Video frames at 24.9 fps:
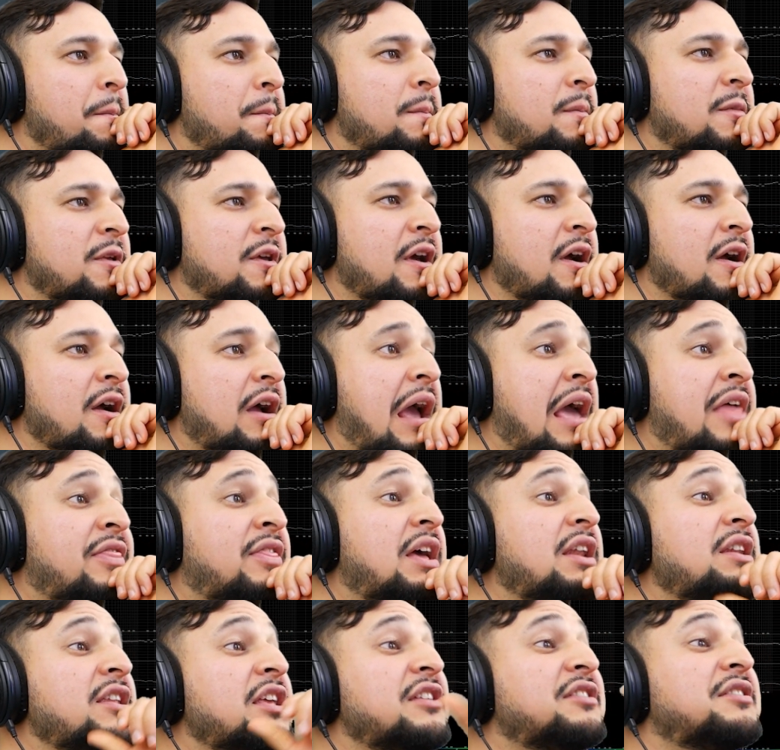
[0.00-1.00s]
Yeah. And
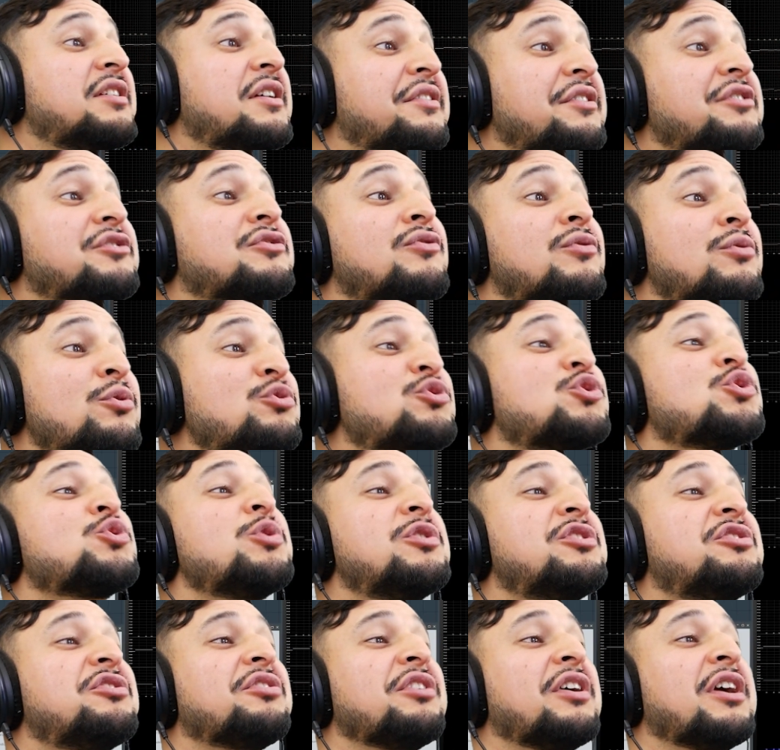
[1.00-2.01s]
then he did this flute
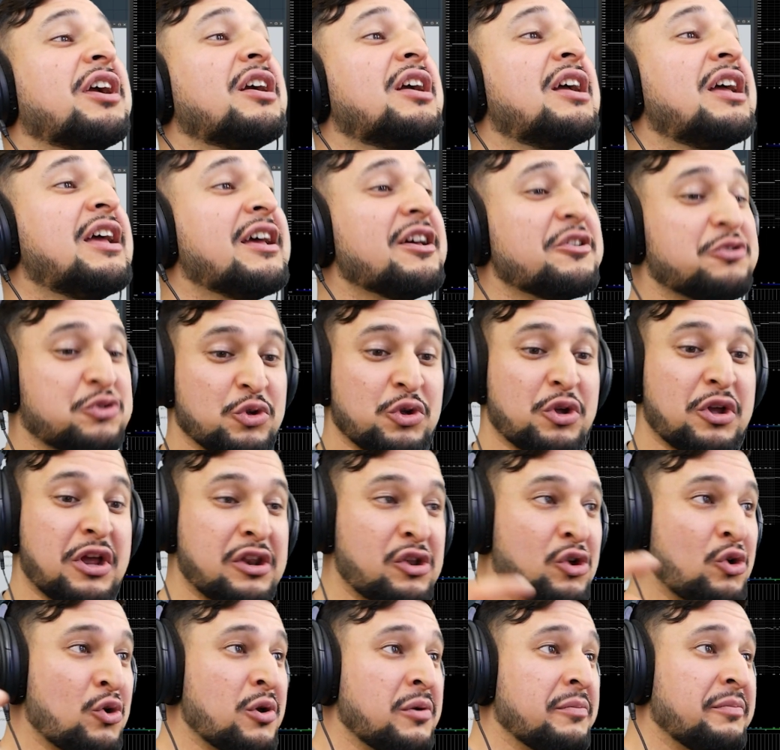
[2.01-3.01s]
screech thing. So again,
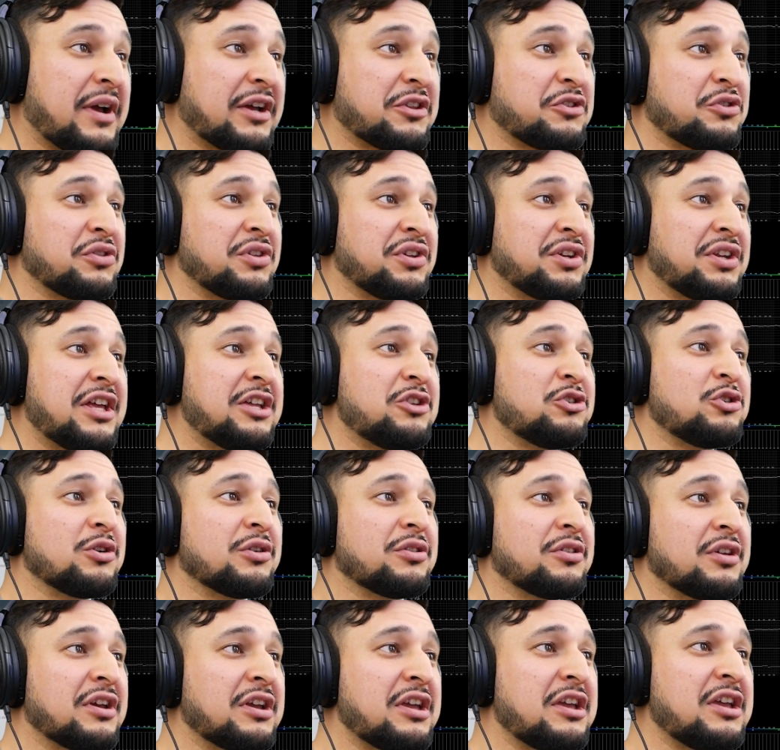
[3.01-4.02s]
going back to the nature
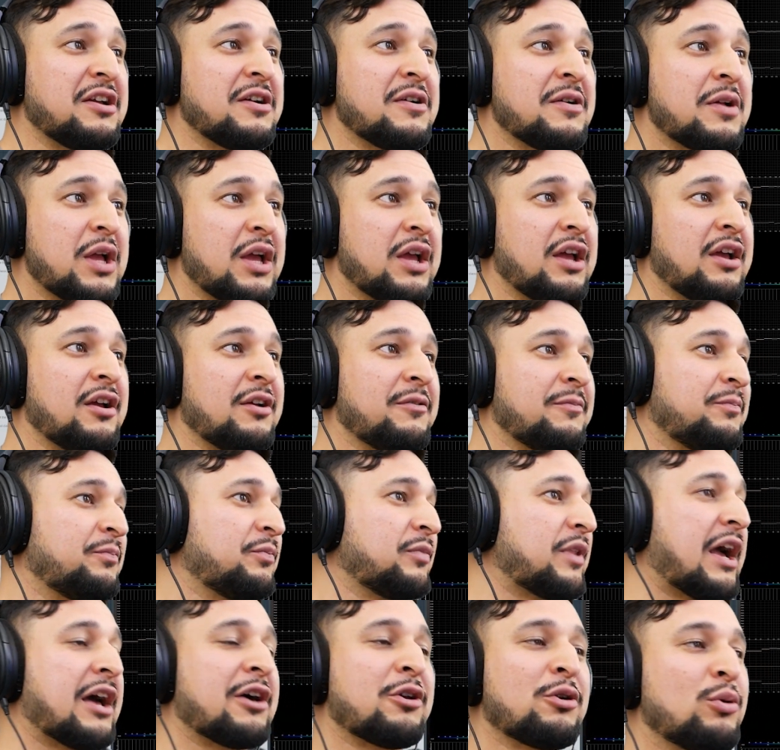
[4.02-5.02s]
thing,
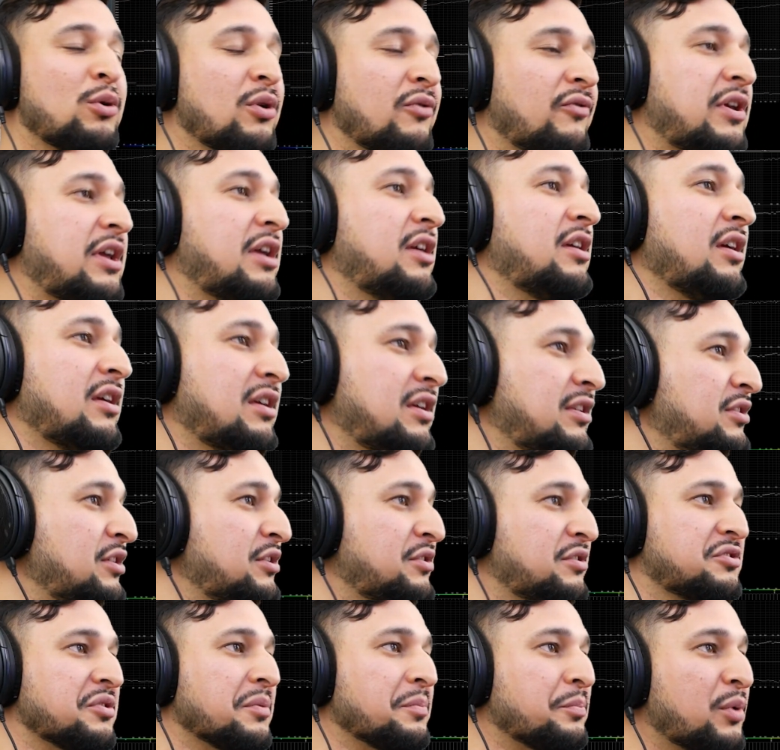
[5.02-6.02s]
I don't know if he did
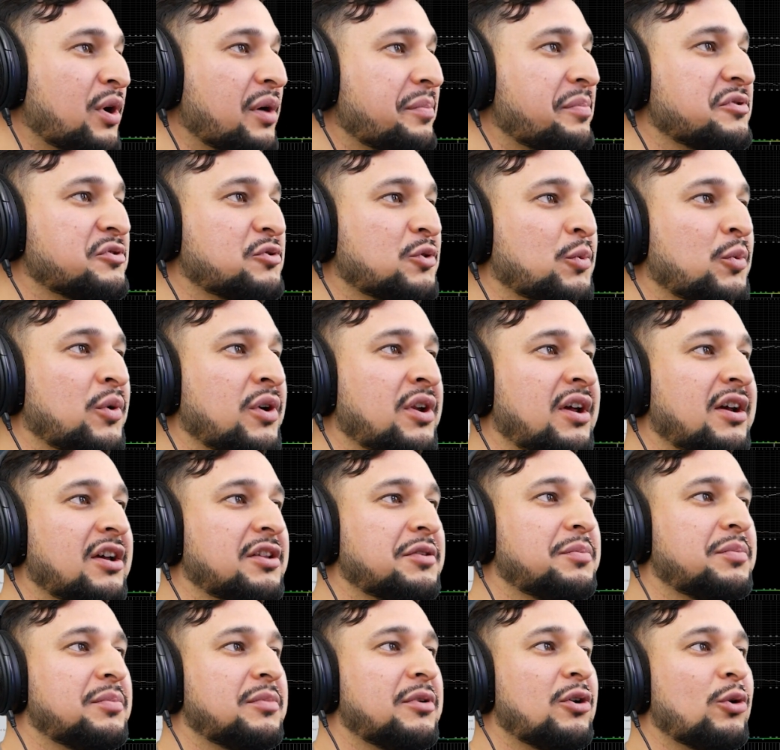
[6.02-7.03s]
this on purpose or whatnot,
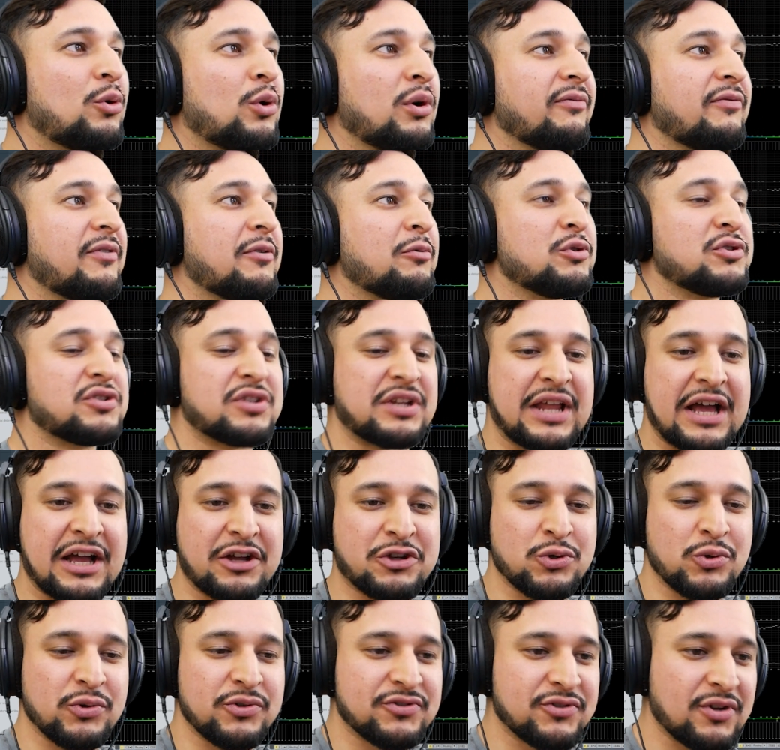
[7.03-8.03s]
or if it was an
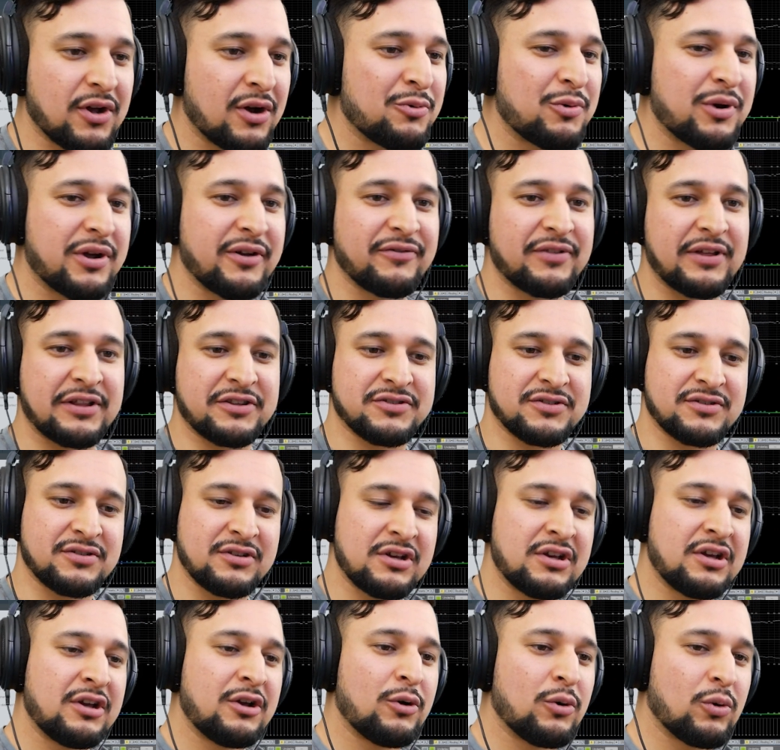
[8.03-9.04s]
actual saw wave
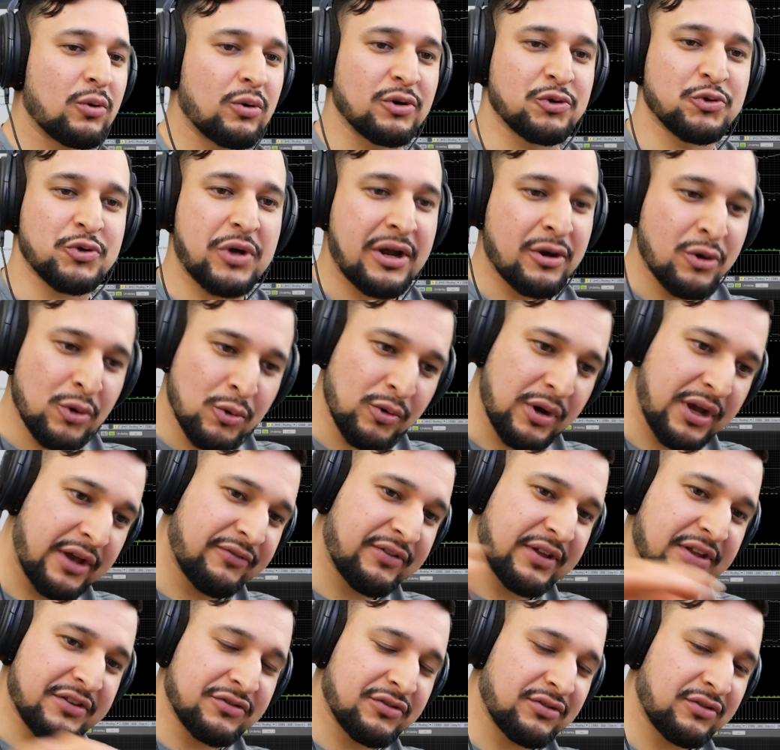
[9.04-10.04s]
or a triangle wave
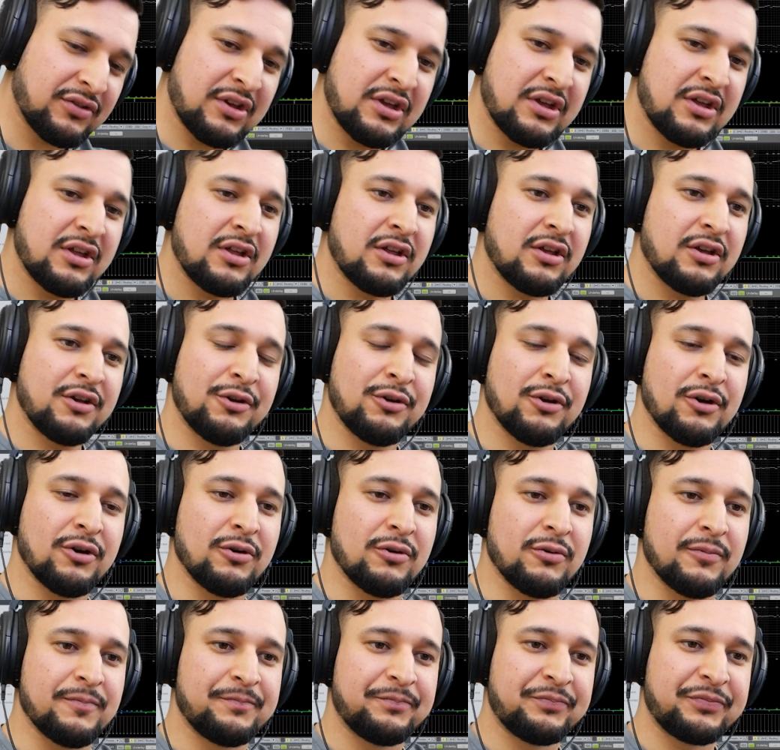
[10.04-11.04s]
that's, a
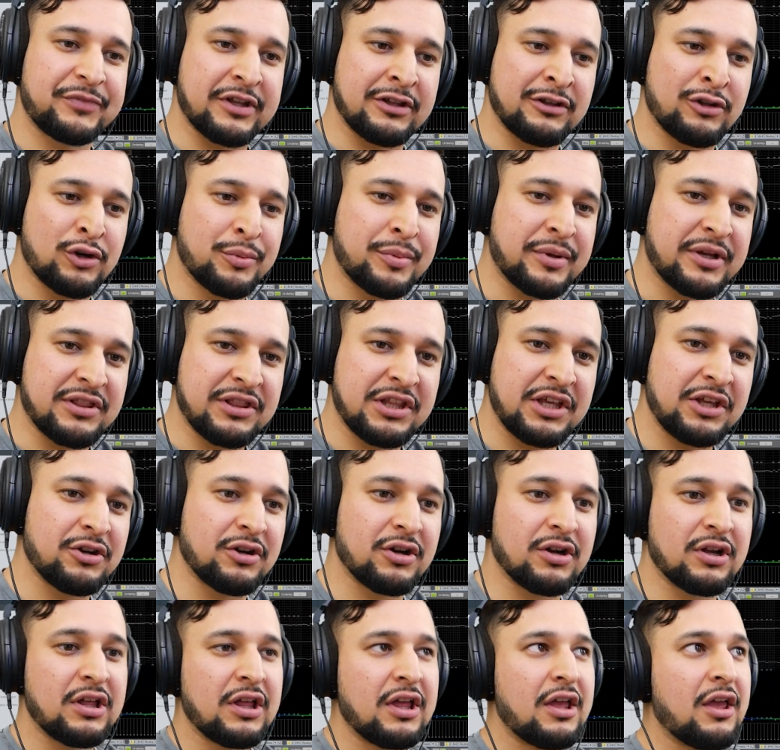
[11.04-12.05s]
little bit
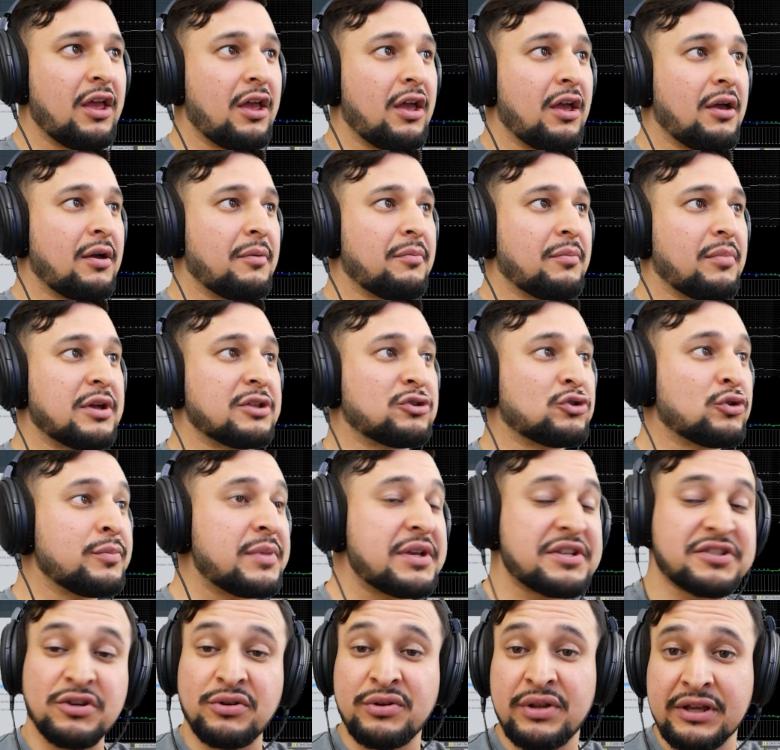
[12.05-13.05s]
cleaner. But to me,
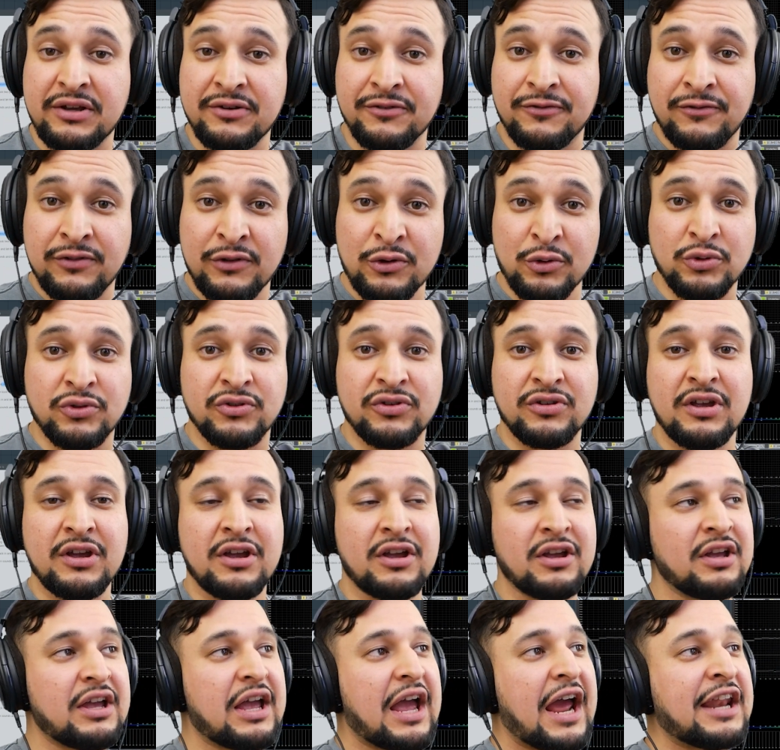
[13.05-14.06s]
it sounded like a flute.
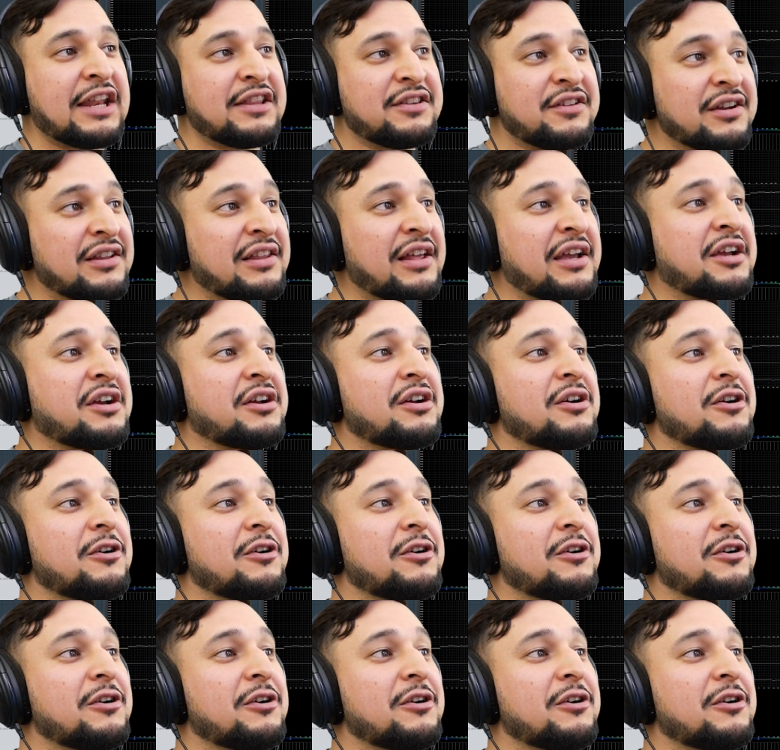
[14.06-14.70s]
And he did